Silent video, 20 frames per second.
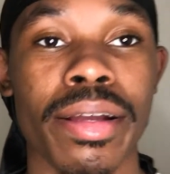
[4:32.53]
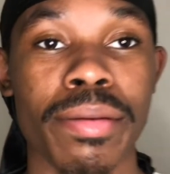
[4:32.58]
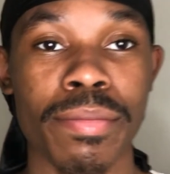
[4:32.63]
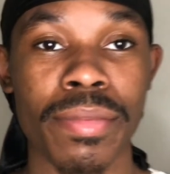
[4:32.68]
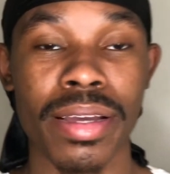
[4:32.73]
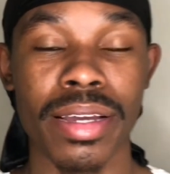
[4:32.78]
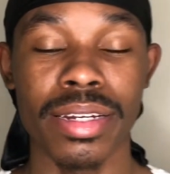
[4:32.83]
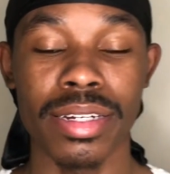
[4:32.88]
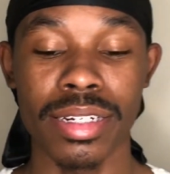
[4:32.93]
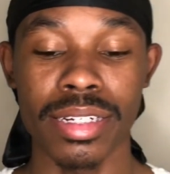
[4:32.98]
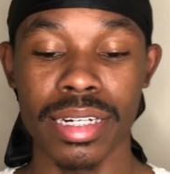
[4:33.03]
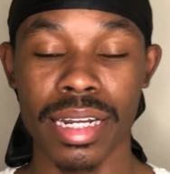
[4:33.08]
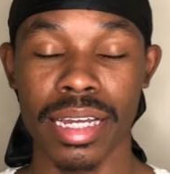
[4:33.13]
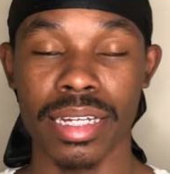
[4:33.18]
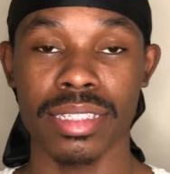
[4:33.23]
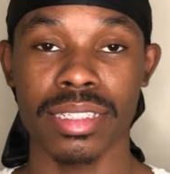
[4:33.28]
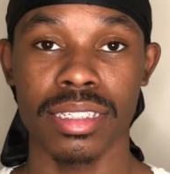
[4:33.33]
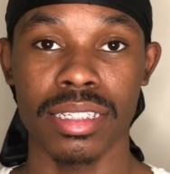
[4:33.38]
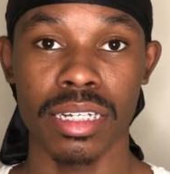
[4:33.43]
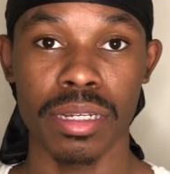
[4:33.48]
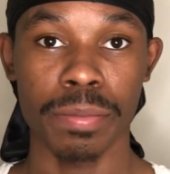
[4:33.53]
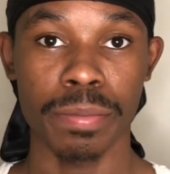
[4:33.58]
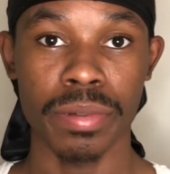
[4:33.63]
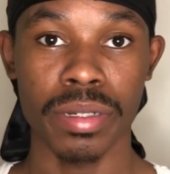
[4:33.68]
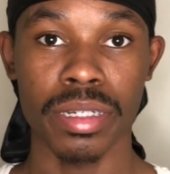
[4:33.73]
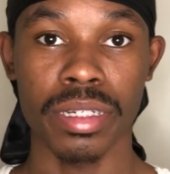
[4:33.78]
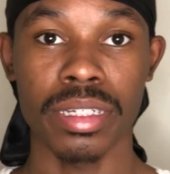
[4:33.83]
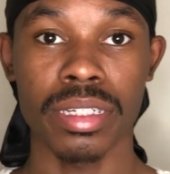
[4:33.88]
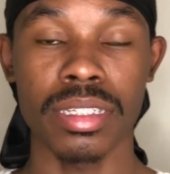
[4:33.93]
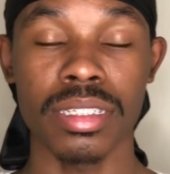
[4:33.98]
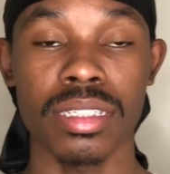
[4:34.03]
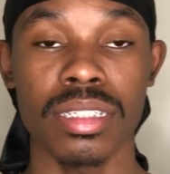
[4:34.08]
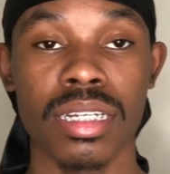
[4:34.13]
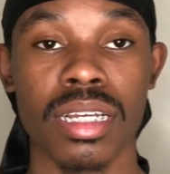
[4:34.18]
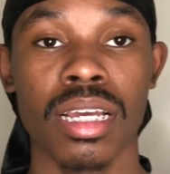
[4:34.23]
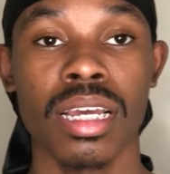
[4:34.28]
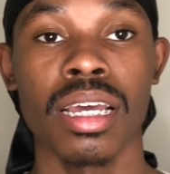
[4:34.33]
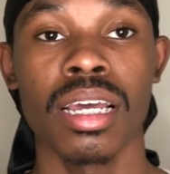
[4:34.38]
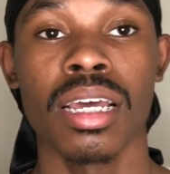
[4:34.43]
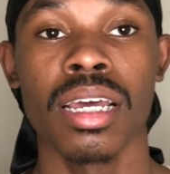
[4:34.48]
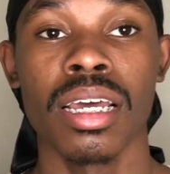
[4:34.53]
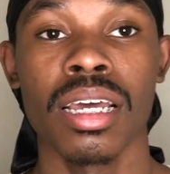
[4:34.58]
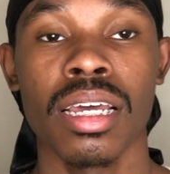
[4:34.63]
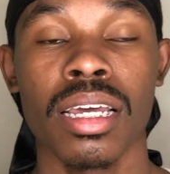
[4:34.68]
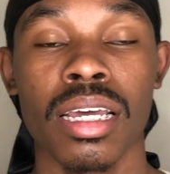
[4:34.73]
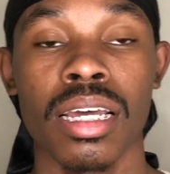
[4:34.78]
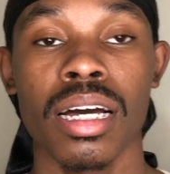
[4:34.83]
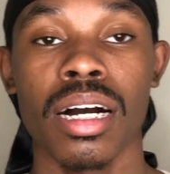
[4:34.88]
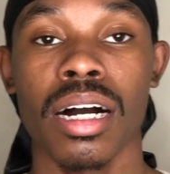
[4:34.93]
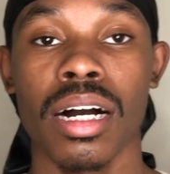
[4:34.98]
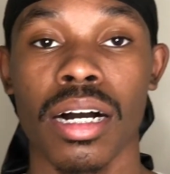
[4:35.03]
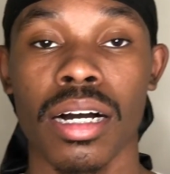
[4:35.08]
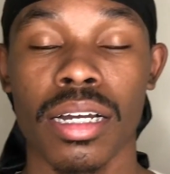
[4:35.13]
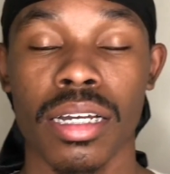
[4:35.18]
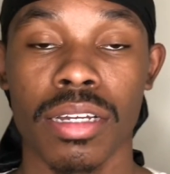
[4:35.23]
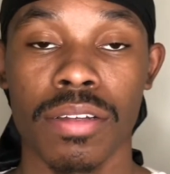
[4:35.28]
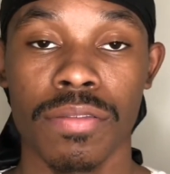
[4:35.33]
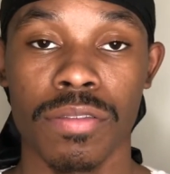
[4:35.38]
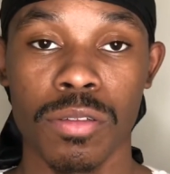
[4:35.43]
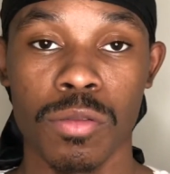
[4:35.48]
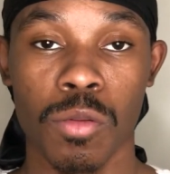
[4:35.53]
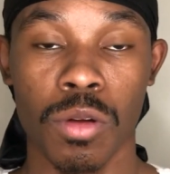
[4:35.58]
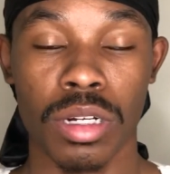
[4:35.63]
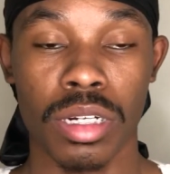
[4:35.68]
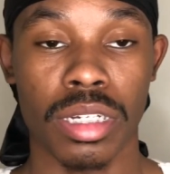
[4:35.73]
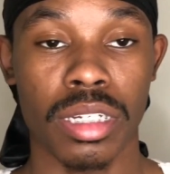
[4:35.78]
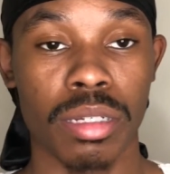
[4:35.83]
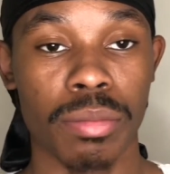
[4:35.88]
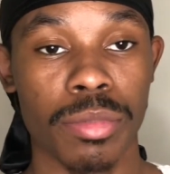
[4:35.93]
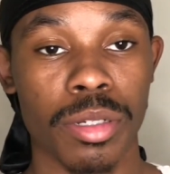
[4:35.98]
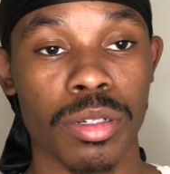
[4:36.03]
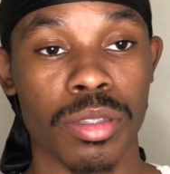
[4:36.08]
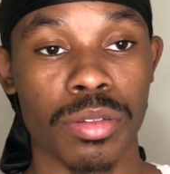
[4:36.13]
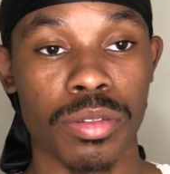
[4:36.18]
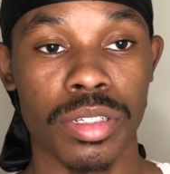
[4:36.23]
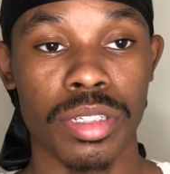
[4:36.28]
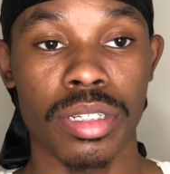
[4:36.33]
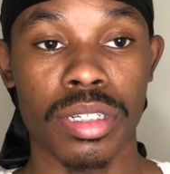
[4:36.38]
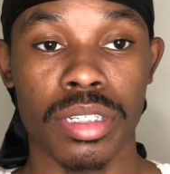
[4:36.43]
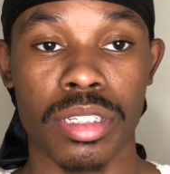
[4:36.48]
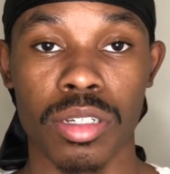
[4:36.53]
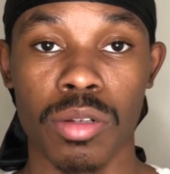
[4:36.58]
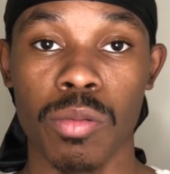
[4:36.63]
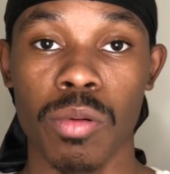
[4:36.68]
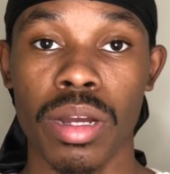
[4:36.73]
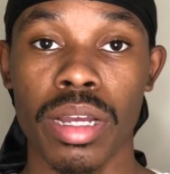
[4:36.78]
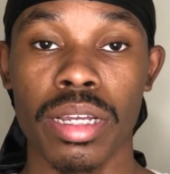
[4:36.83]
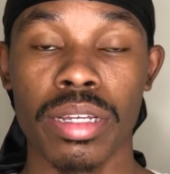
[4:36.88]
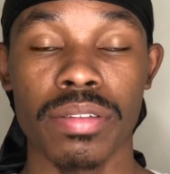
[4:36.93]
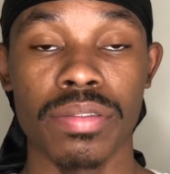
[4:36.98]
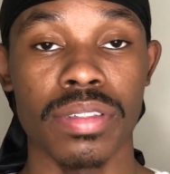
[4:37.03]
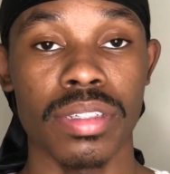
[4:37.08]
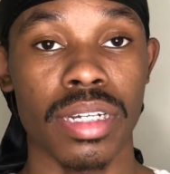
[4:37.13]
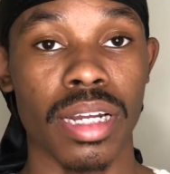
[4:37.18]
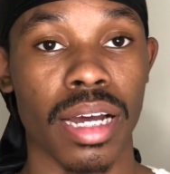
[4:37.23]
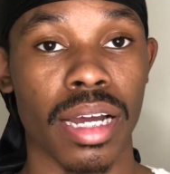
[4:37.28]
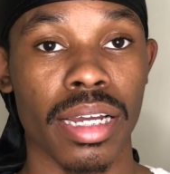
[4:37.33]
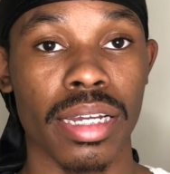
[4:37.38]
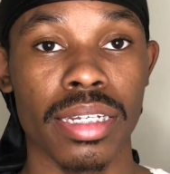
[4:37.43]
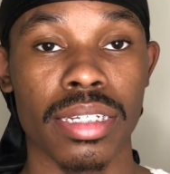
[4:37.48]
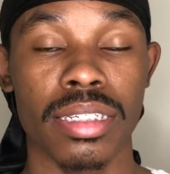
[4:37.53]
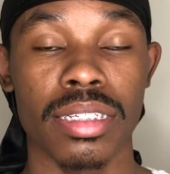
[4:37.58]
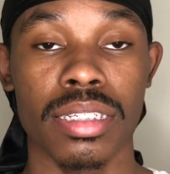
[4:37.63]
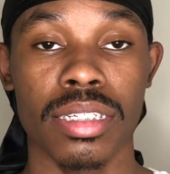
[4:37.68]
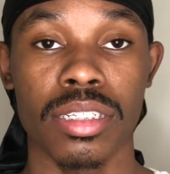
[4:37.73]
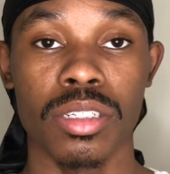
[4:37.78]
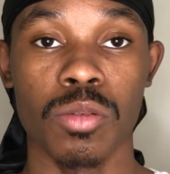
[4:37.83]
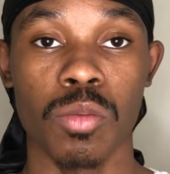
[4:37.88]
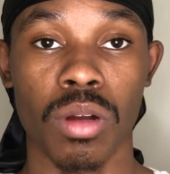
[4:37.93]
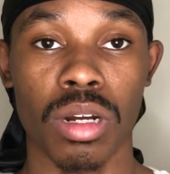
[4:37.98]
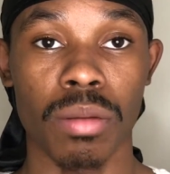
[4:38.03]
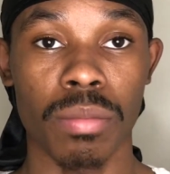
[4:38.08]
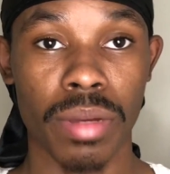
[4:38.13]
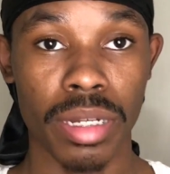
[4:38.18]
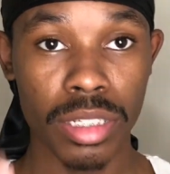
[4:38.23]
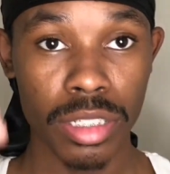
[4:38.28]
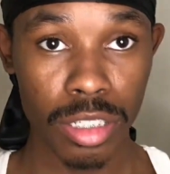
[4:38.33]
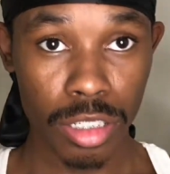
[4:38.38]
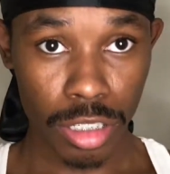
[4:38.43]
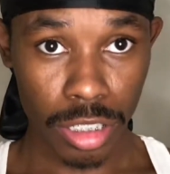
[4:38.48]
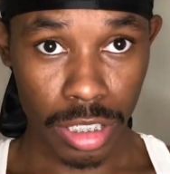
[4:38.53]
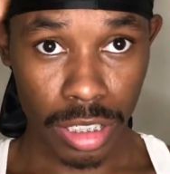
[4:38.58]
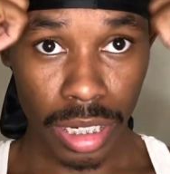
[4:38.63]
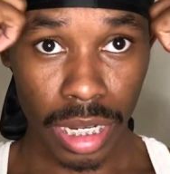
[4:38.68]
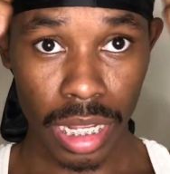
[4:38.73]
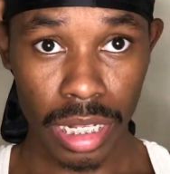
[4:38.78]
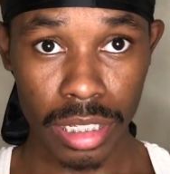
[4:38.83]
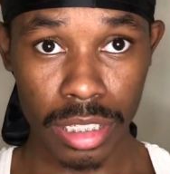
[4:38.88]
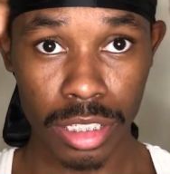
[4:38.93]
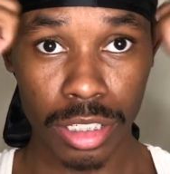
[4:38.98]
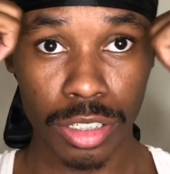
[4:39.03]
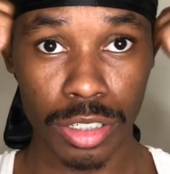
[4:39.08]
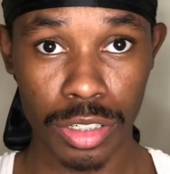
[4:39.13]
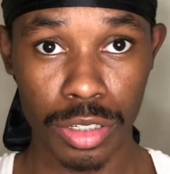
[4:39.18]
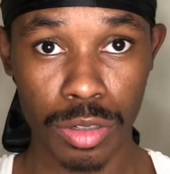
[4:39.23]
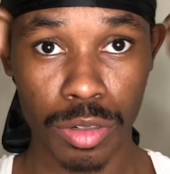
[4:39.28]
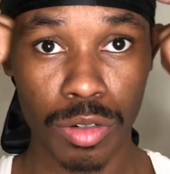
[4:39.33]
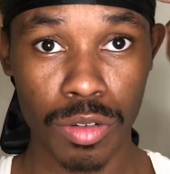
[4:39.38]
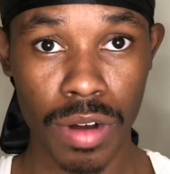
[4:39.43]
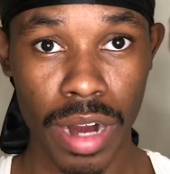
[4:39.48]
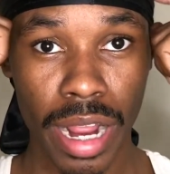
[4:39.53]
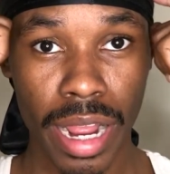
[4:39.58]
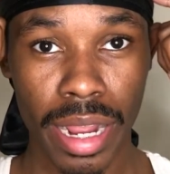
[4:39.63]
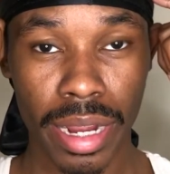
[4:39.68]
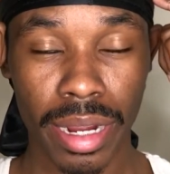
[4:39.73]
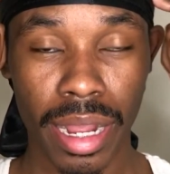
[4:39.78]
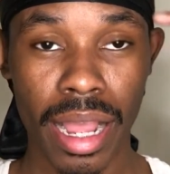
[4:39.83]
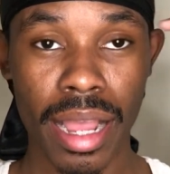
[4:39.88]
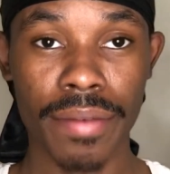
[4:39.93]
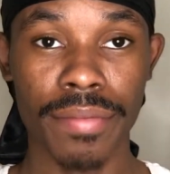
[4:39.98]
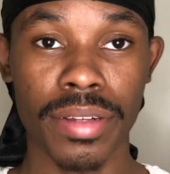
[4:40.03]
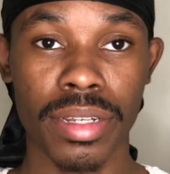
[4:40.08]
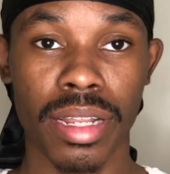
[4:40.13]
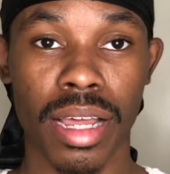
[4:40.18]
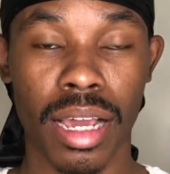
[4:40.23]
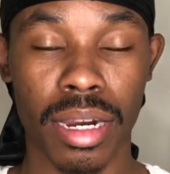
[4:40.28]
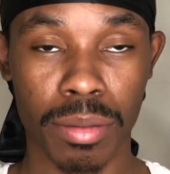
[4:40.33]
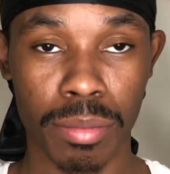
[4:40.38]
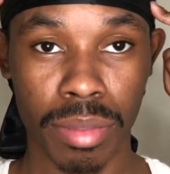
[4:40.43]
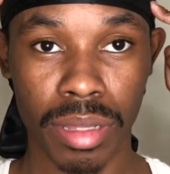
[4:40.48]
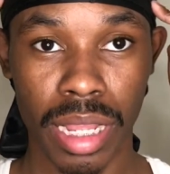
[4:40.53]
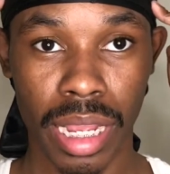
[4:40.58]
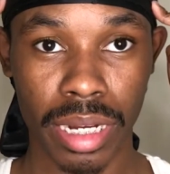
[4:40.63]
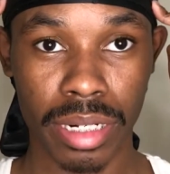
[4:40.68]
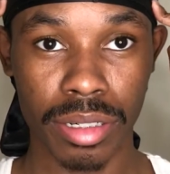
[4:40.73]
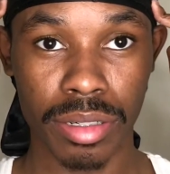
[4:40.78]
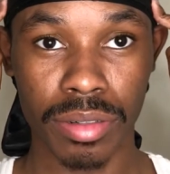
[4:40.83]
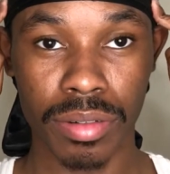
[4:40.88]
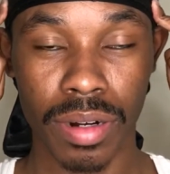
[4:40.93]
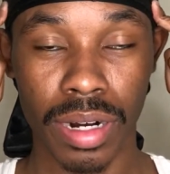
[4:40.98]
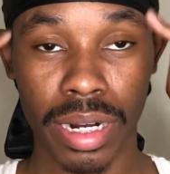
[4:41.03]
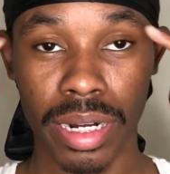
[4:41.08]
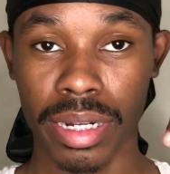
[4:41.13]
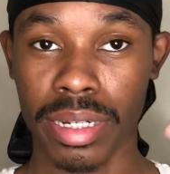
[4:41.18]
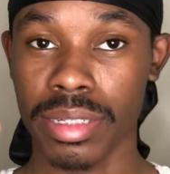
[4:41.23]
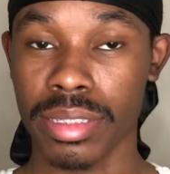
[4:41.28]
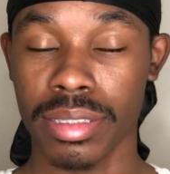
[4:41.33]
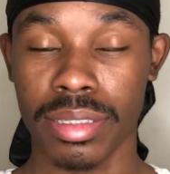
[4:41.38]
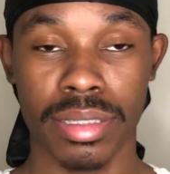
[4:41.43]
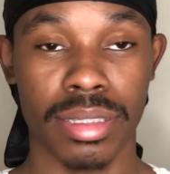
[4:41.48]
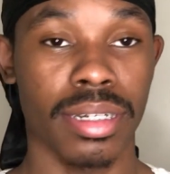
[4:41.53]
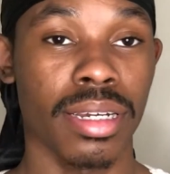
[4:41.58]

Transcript: man, the next tip is if you want to keep your 360 waves nice, you want to make sure you're changing your do-rag. I have a lot of black do-rags.